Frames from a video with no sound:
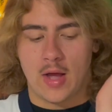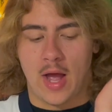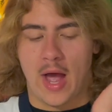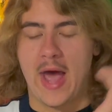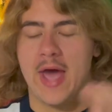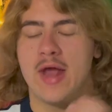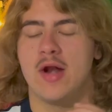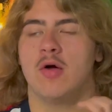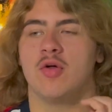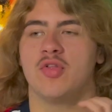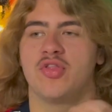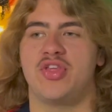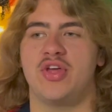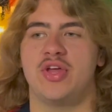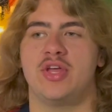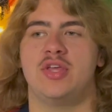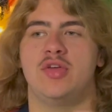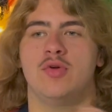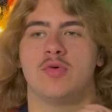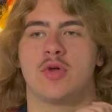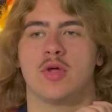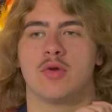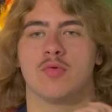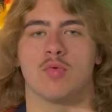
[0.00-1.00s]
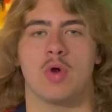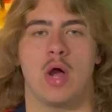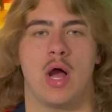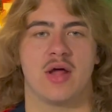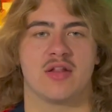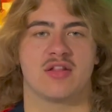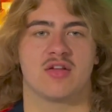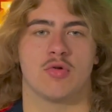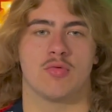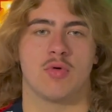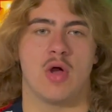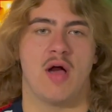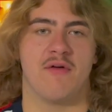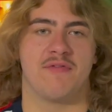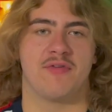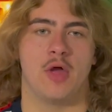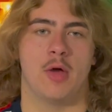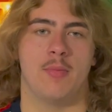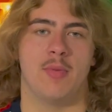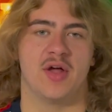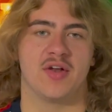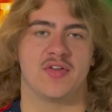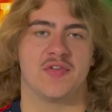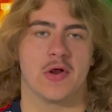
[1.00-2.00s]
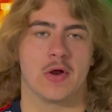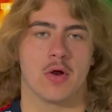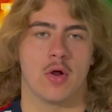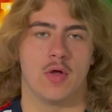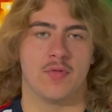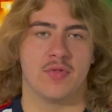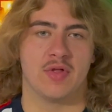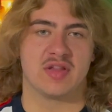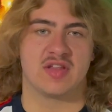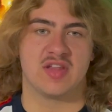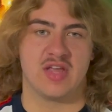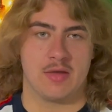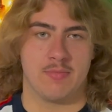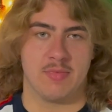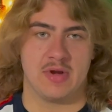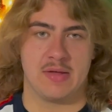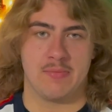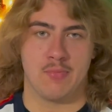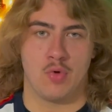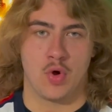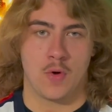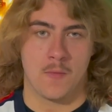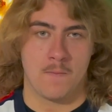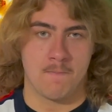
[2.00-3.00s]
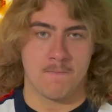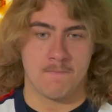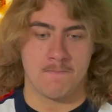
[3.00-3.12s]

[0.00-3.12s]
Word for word: I don't think you can roster Rafael Montero on this team anymore.